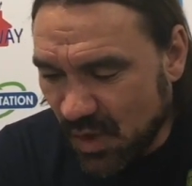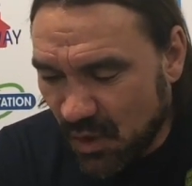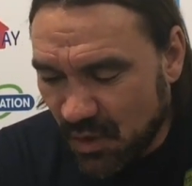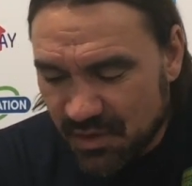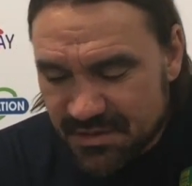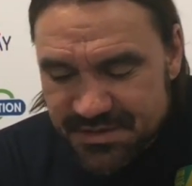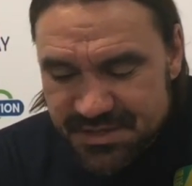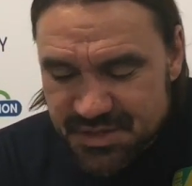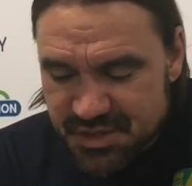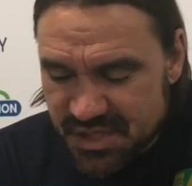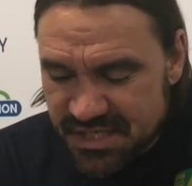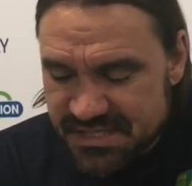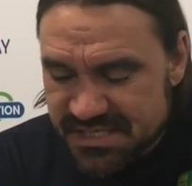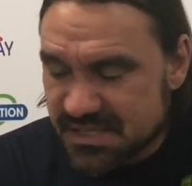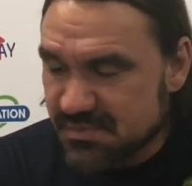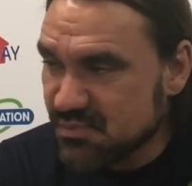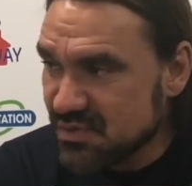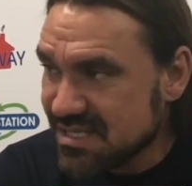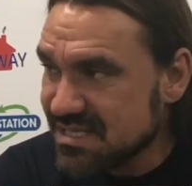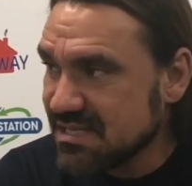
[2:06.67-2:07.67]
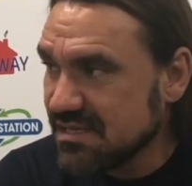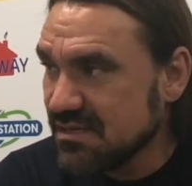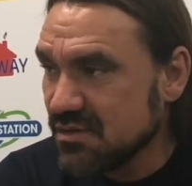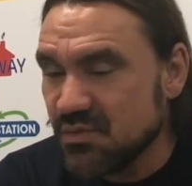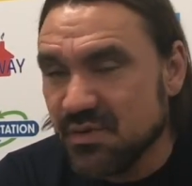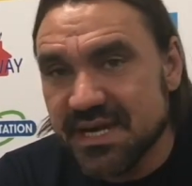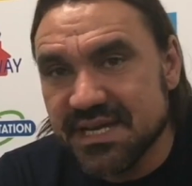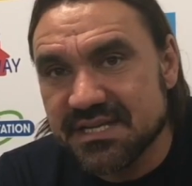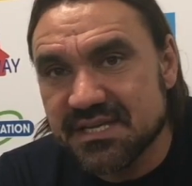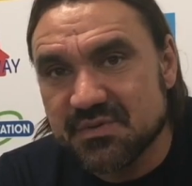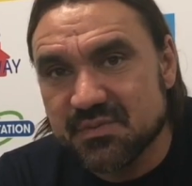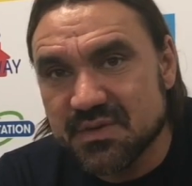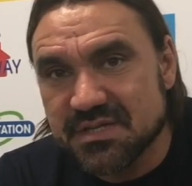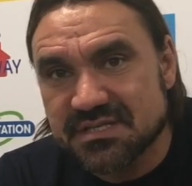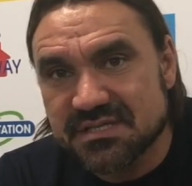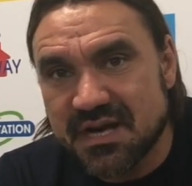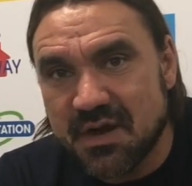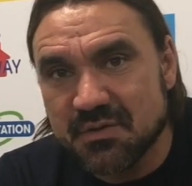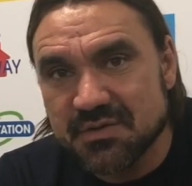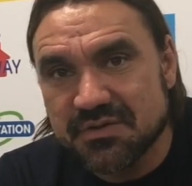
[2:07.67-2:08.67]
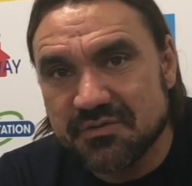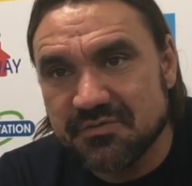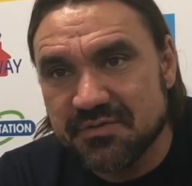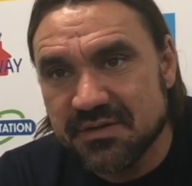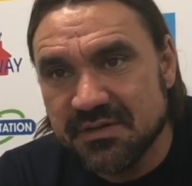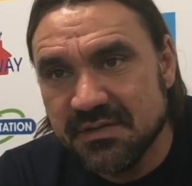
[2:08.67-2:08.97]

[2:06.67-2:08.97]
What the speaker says: all the chances Bristol created was out of